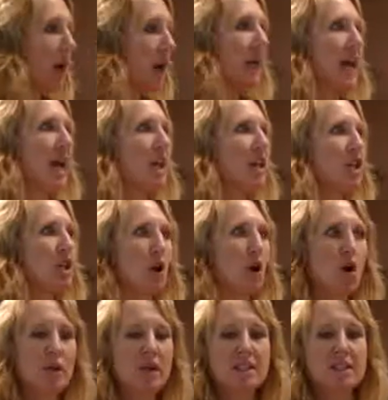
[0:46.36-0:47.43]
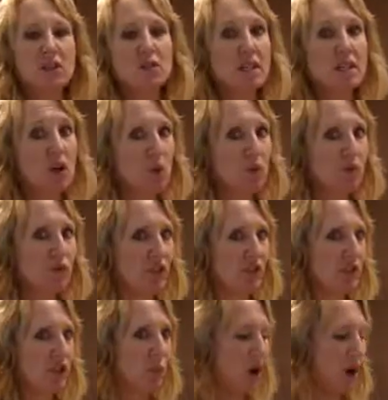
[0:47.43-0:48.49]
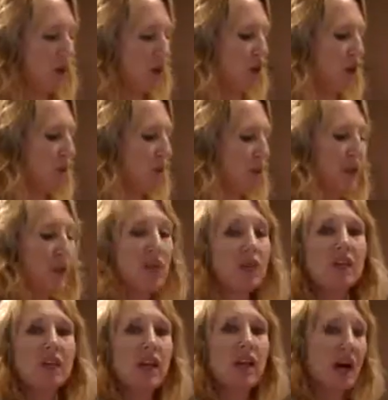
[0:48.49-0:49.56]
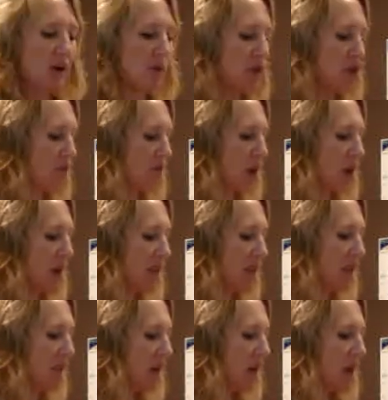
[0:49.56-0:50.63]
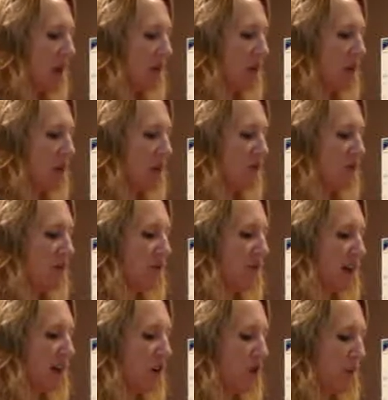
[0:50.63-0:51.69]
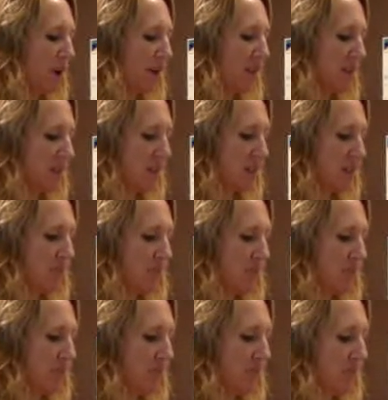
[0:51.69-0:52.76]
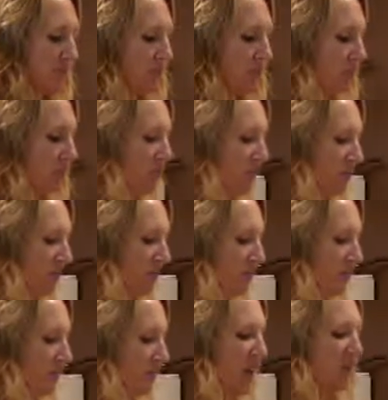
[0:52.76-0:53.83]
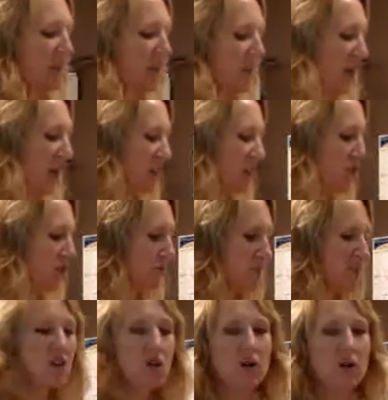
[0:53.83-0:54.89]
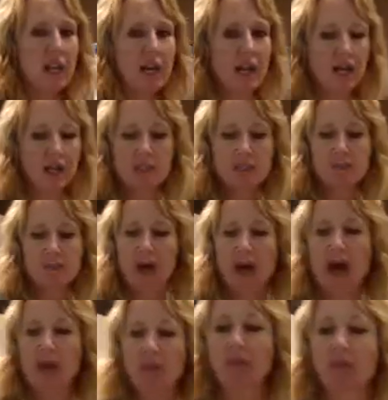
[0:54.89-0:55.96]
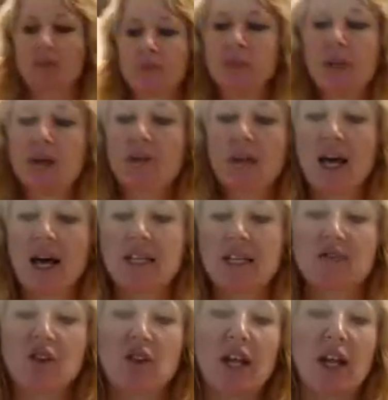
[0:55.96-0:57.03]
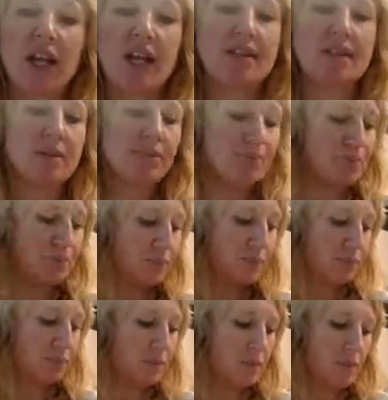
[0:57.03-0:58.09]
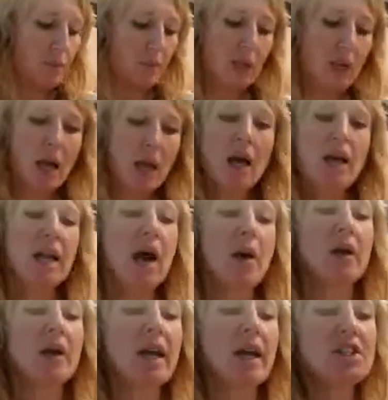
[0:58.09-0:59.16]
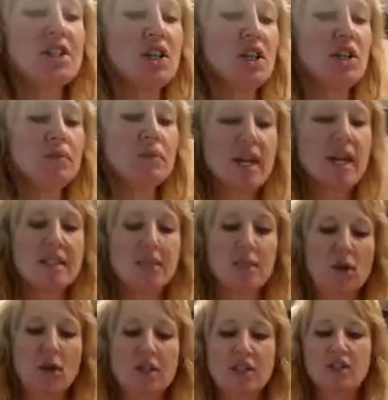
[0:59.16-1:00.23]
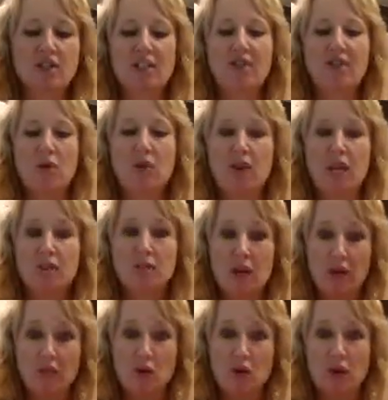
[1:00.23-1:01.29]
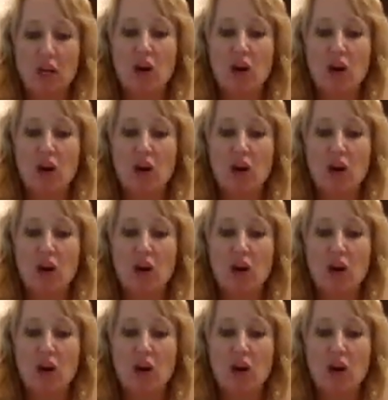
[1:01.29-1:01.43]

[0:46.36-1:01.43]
Again, you always using cold filtered water with the Irish moss. I'm going to do a final rinse. Nothing major. It's already had its bath the last few days. Now what I'm going to do is I'm going to see if I've already